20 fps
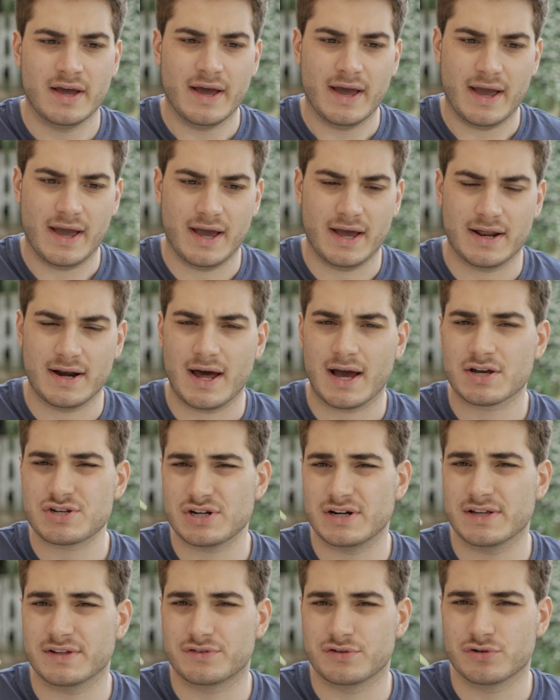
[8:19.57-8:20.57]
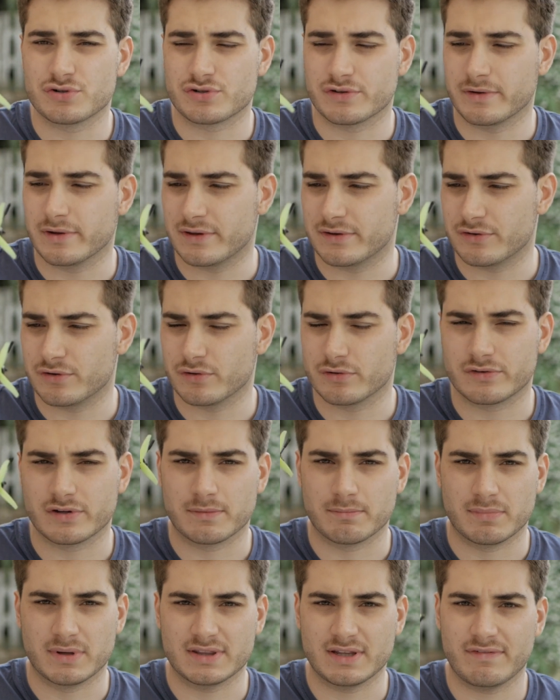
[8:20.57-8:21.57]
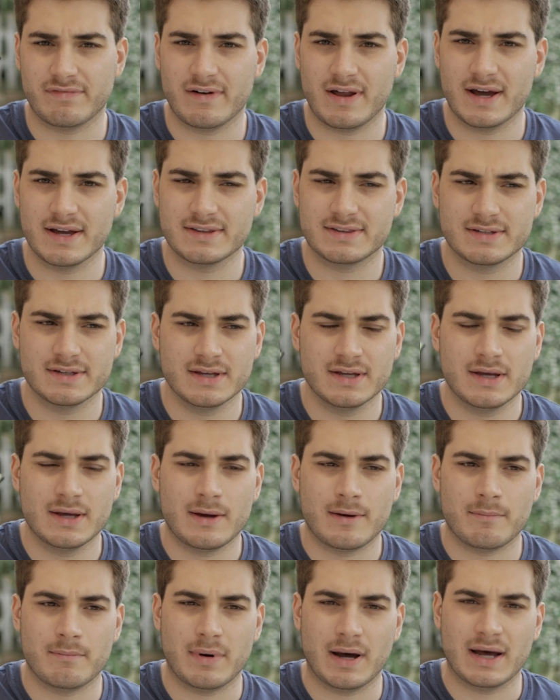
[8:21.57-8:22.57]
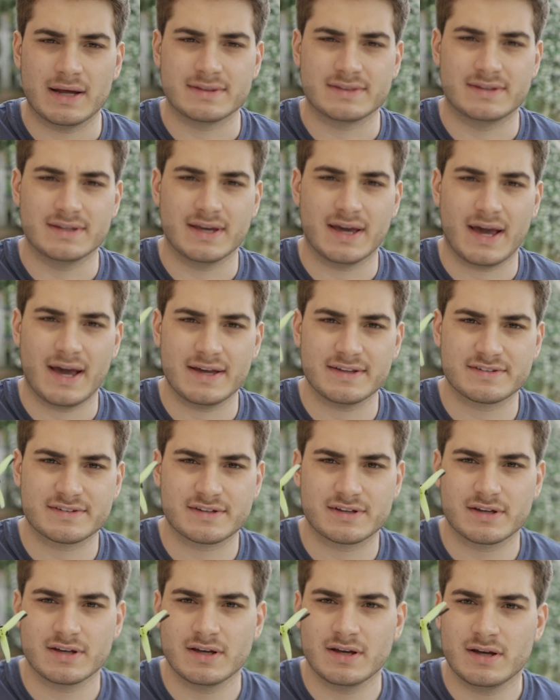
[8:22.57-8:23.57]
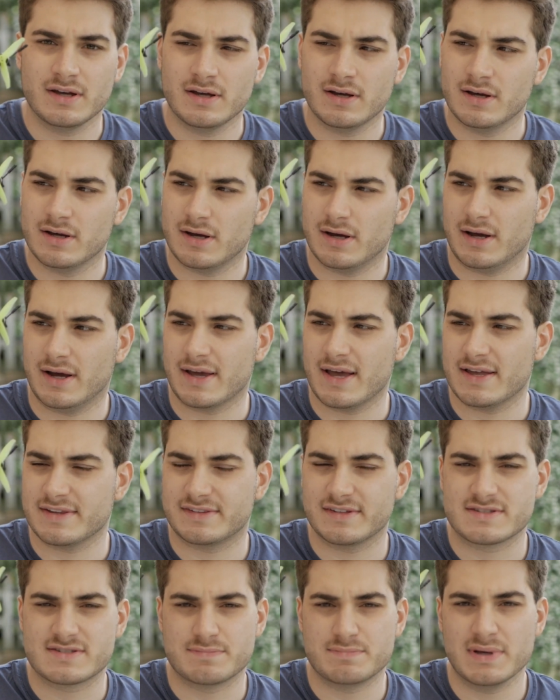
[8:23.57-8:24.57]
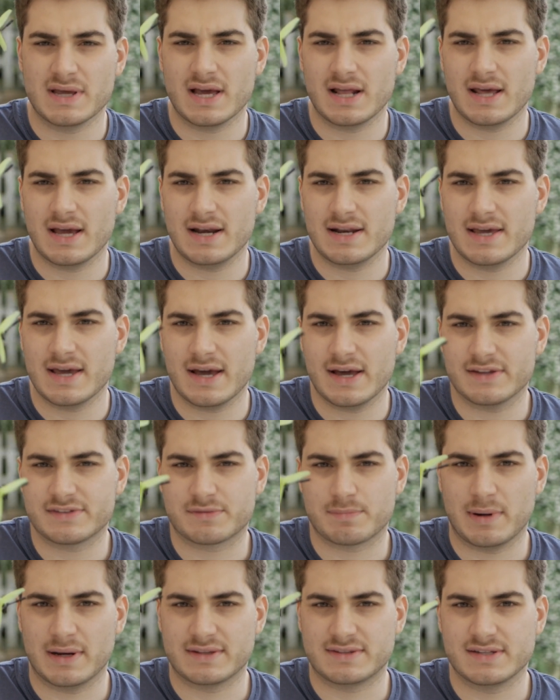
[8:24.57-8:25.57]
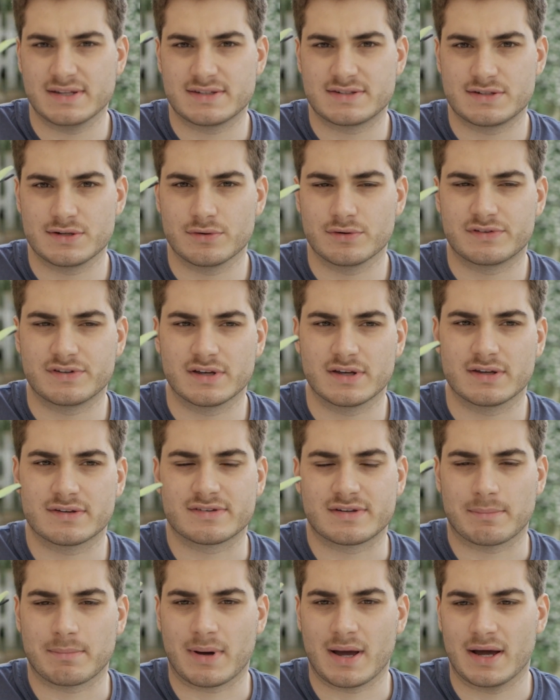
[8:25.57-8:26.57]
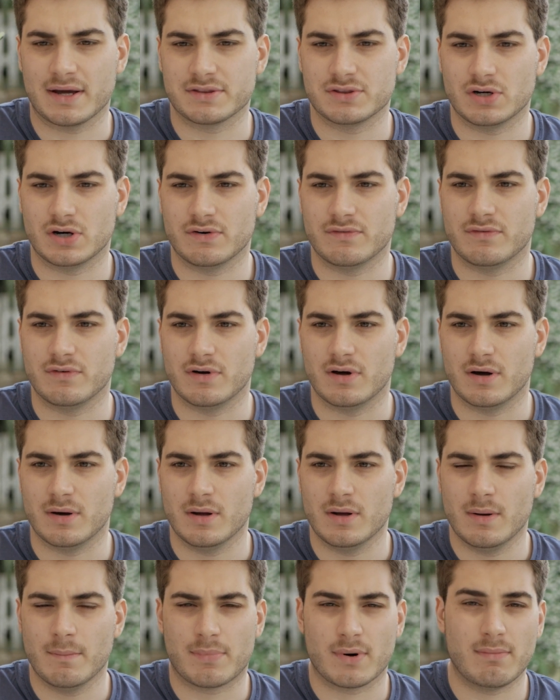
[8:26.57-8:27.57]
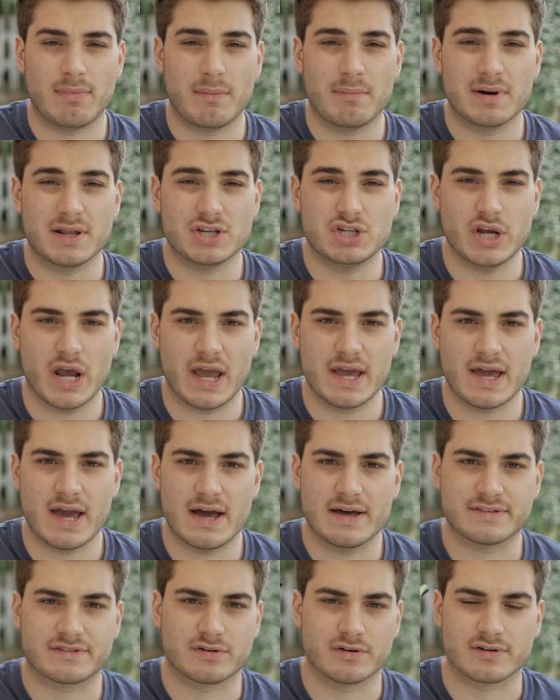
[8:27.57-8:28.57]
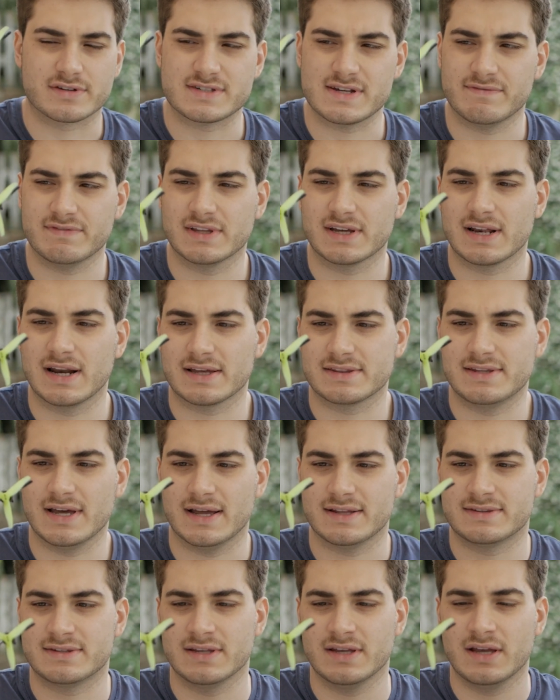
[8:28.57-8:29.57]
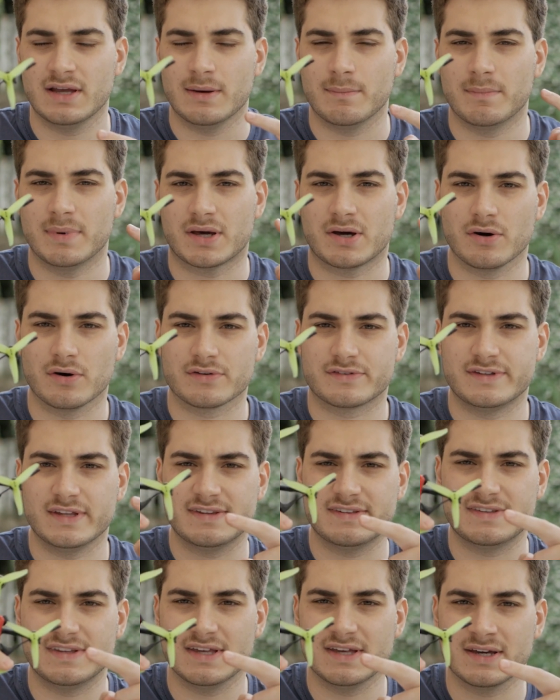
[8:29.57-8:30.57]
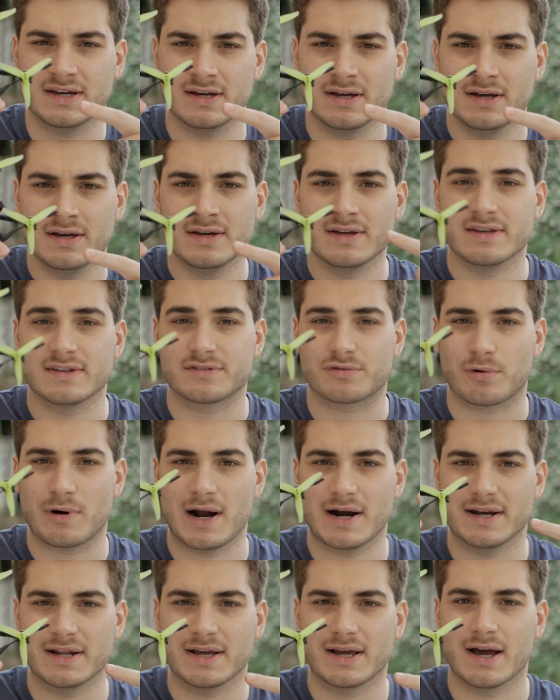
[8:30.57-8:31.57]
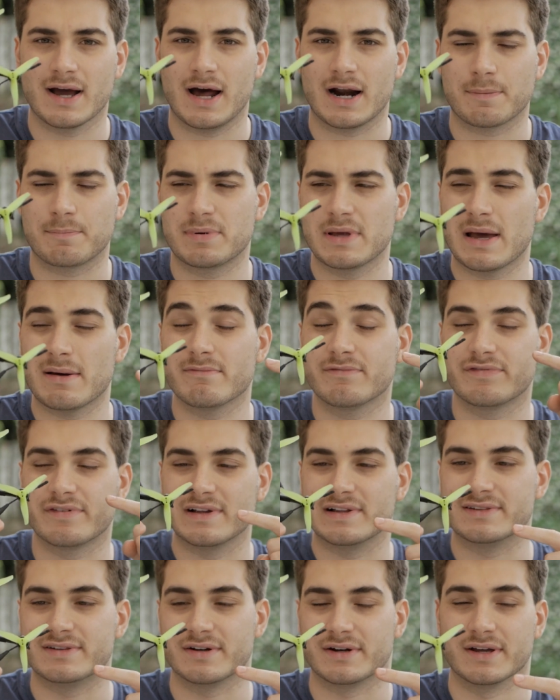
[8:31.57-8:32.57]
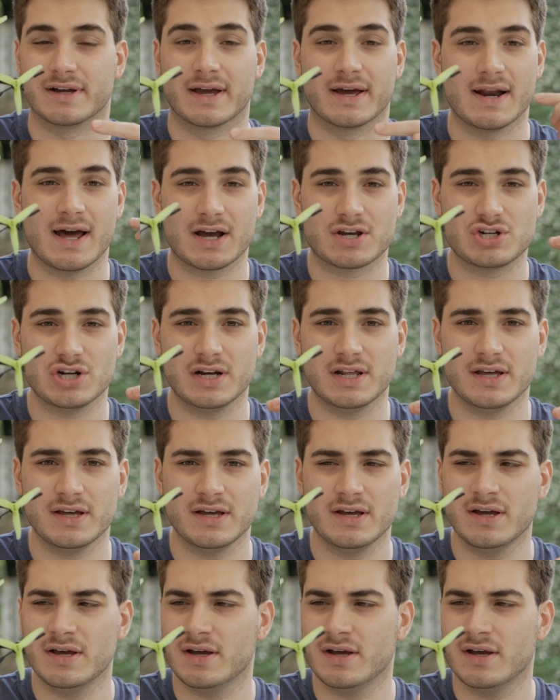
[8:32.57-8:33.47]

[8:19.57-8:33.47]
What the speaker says: and actually it's using Betaflight, but the ESC, I guess it's BLLESC, but it's using some kind of probably JESC or something like that, because this thing is running RPM filtering. And actually,